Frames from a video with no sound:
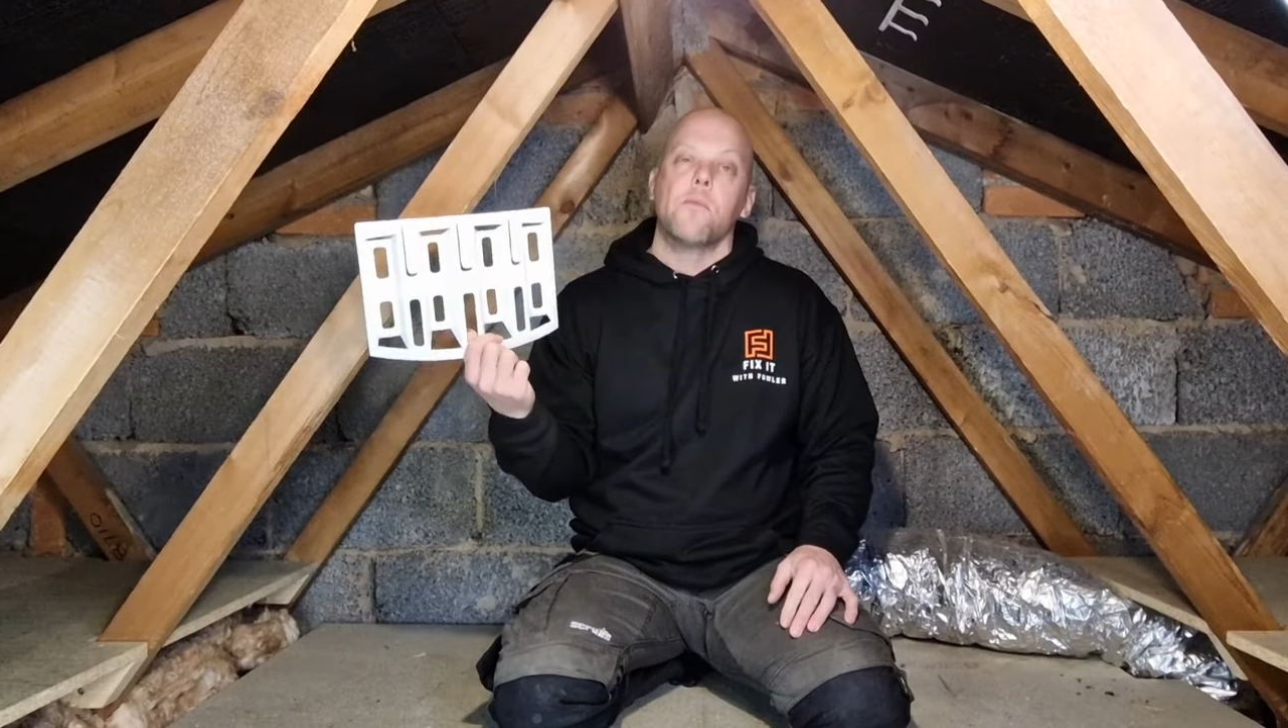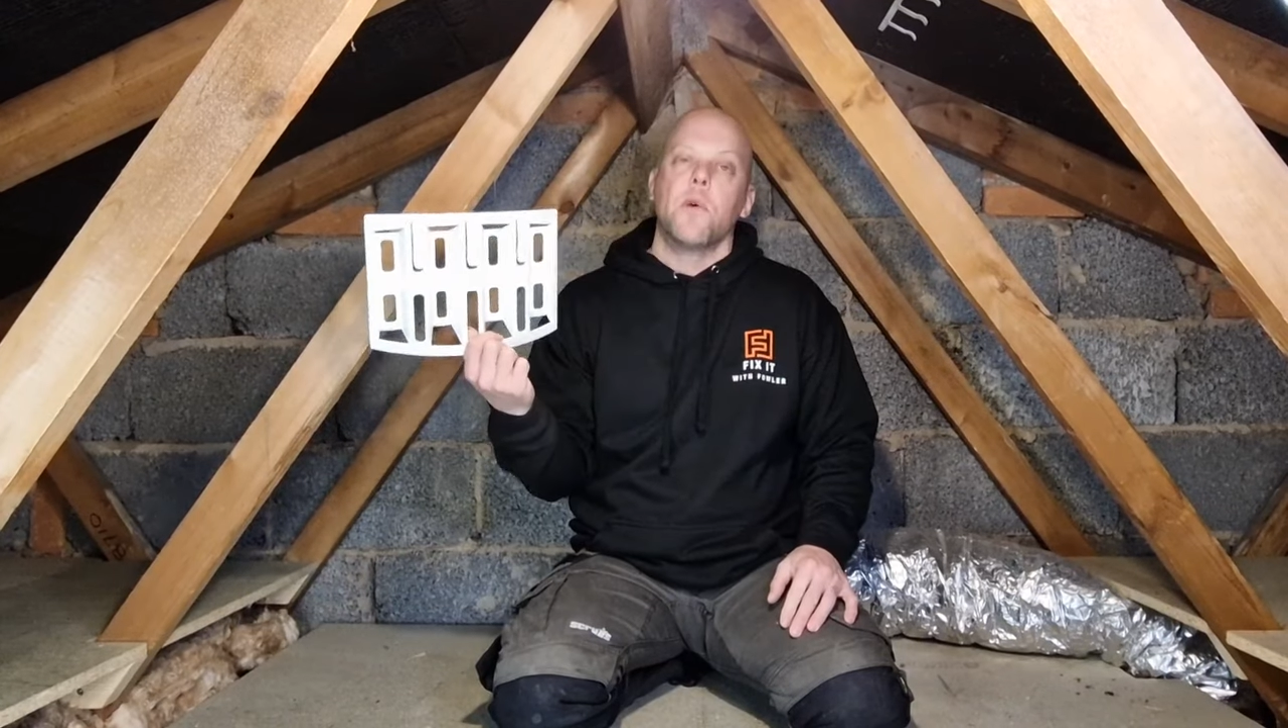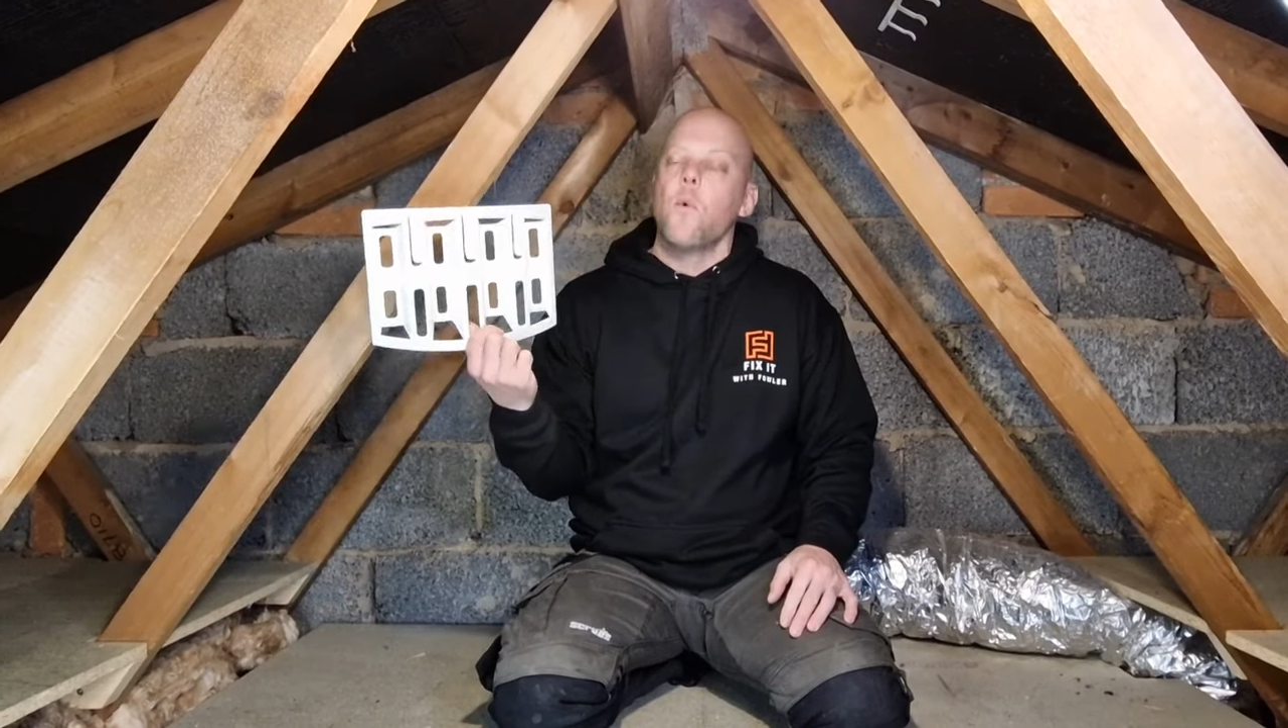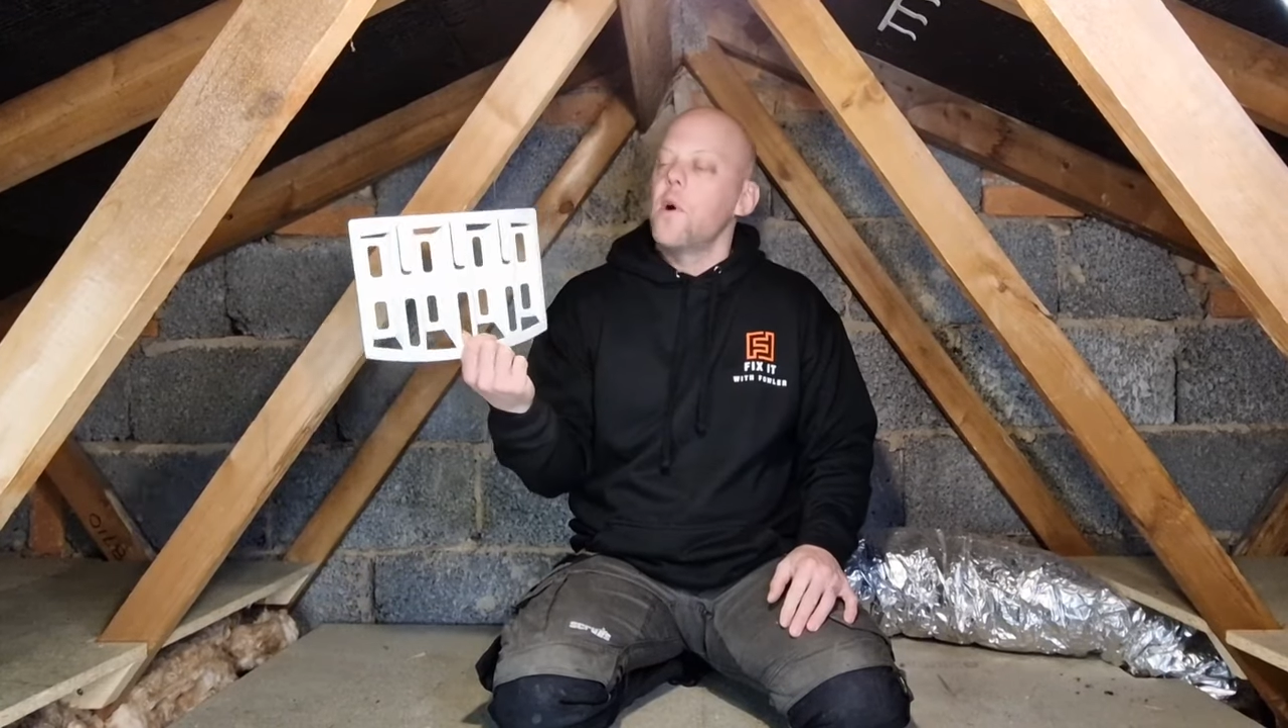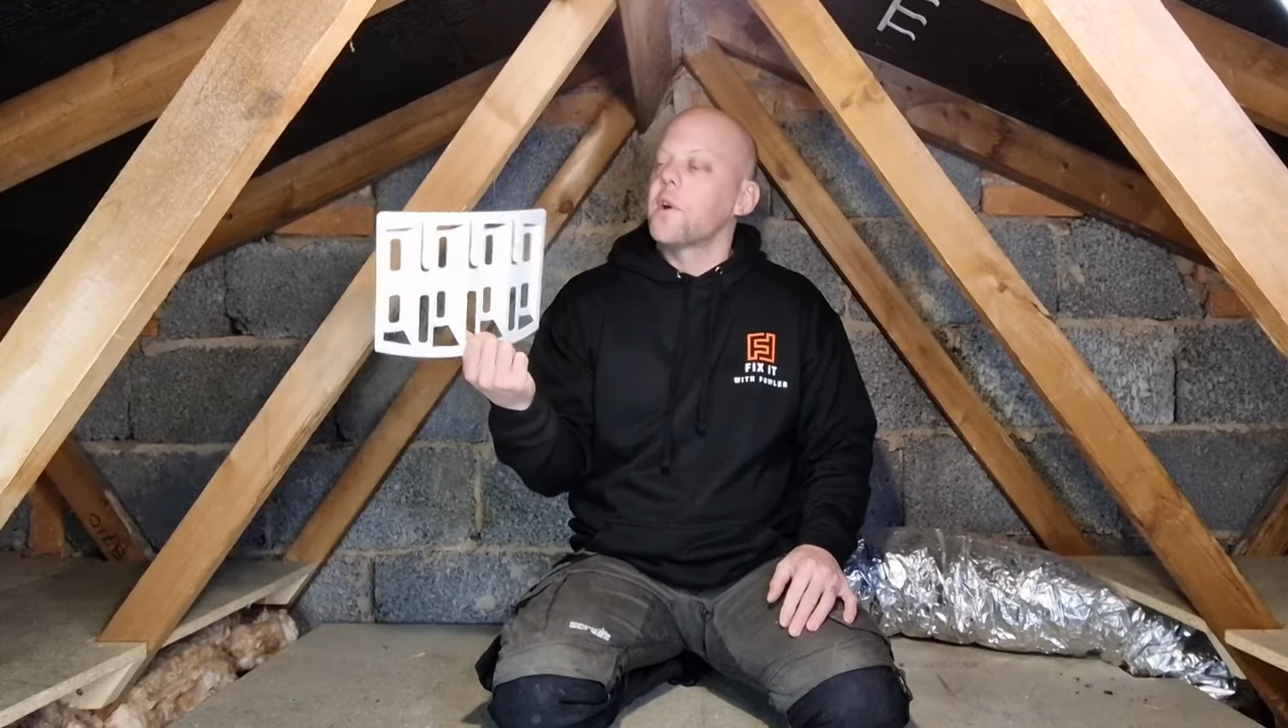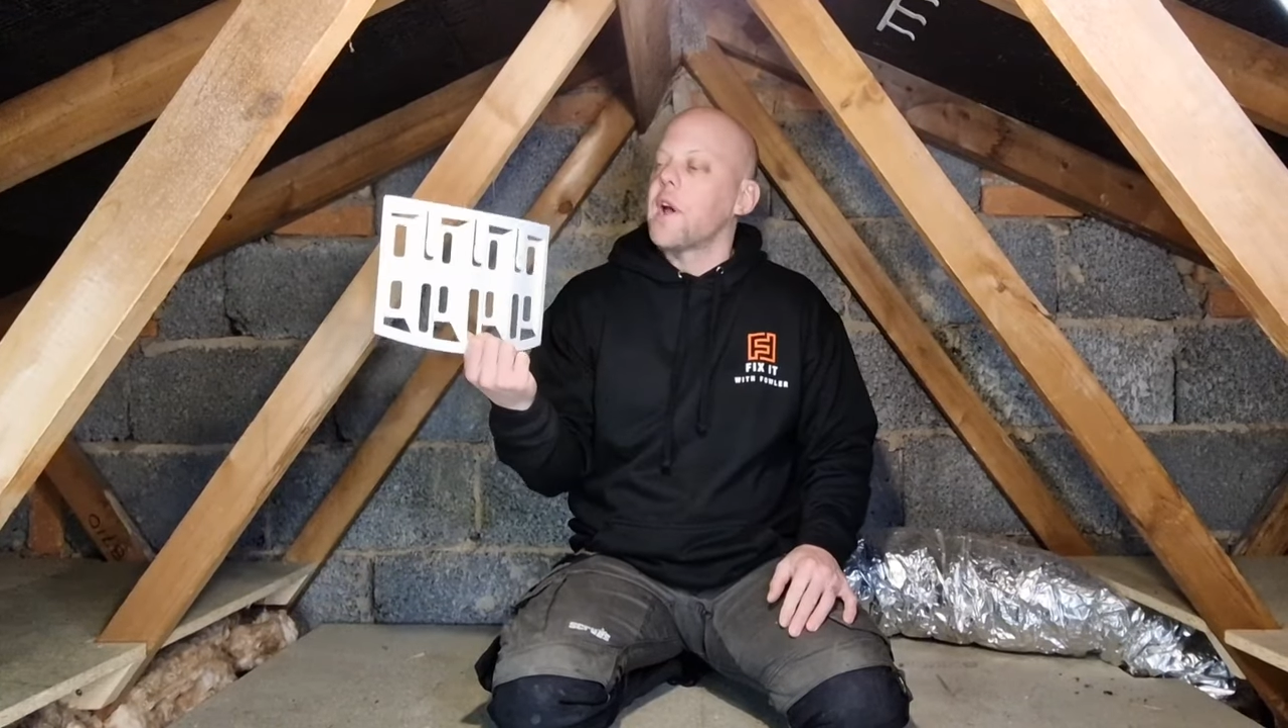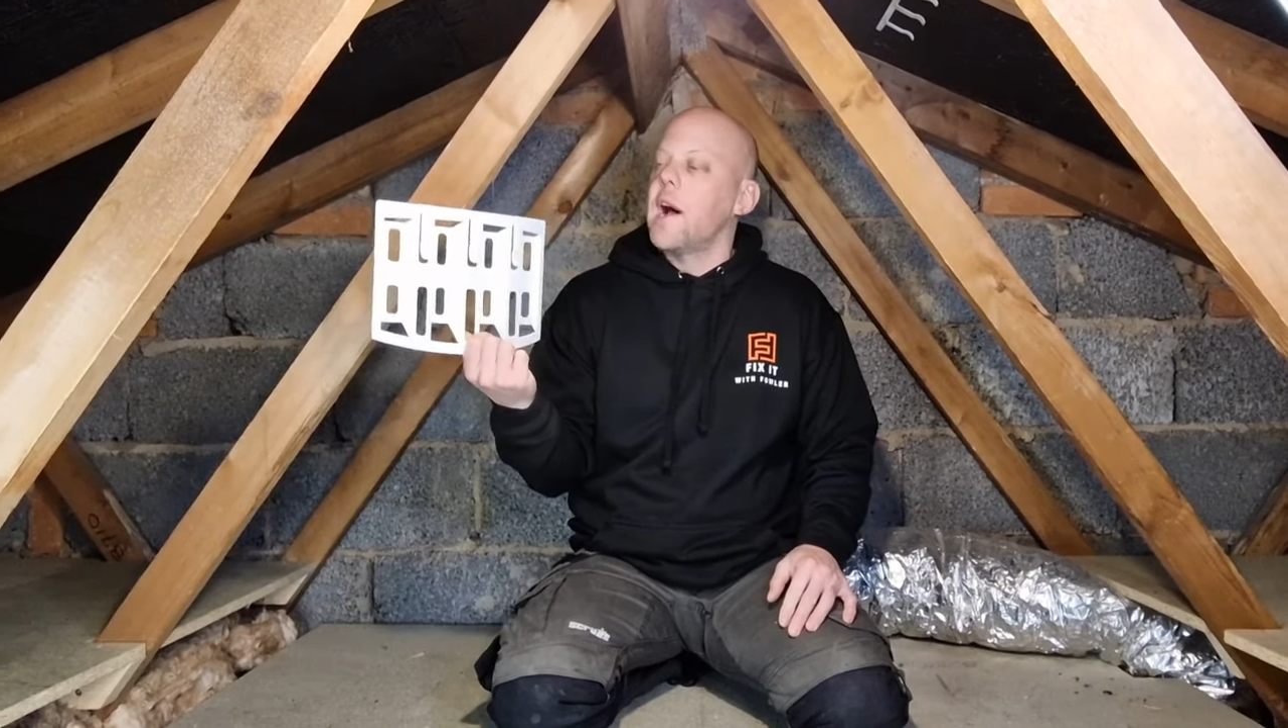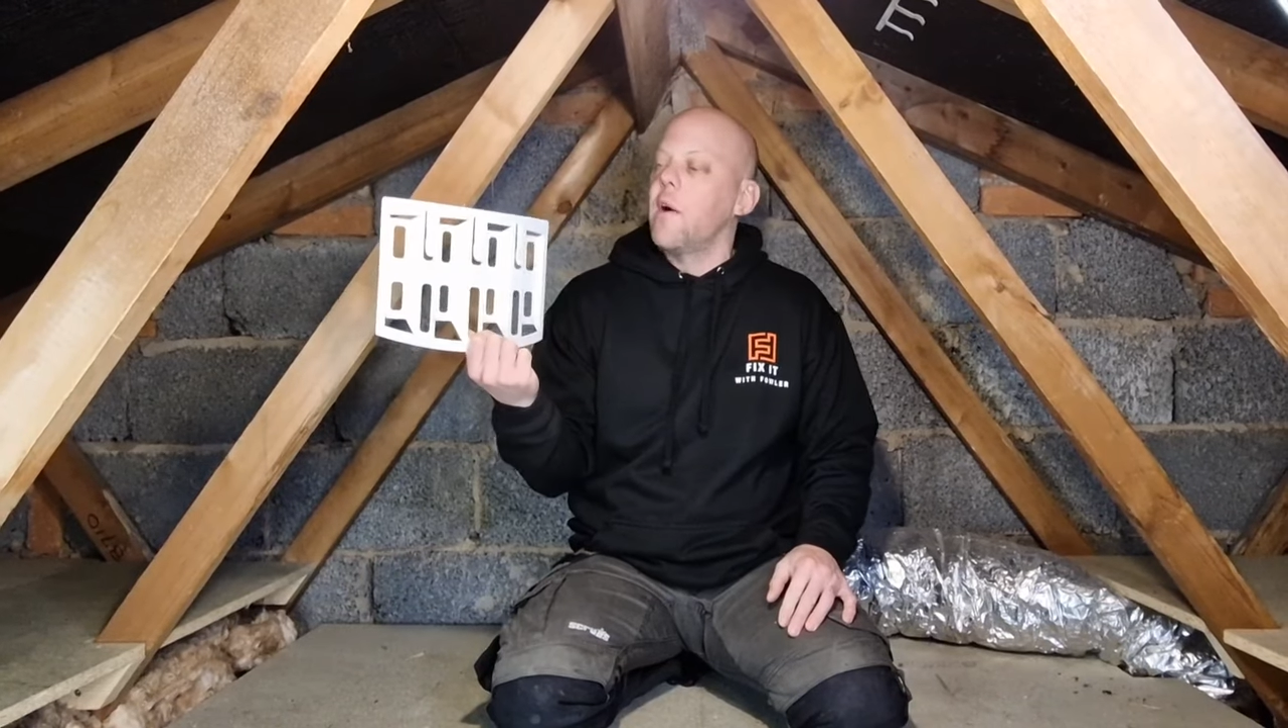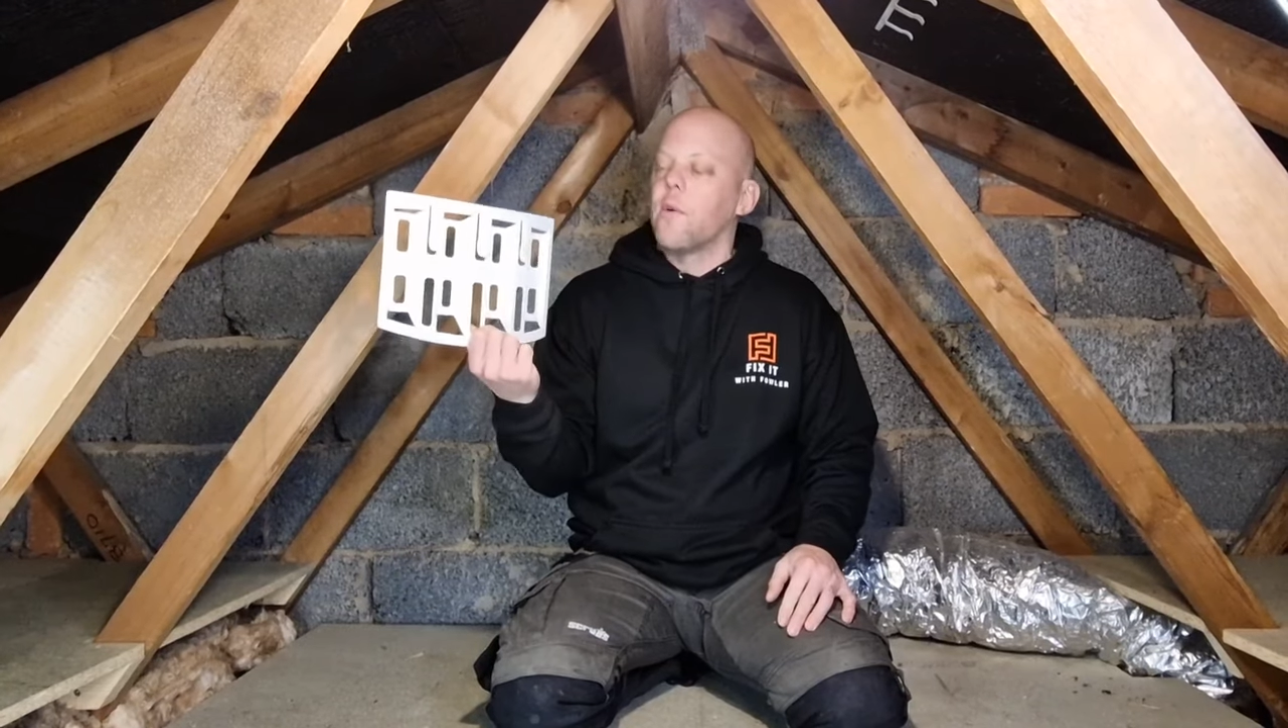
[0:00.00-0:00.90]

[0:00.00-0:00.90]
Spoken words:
They work out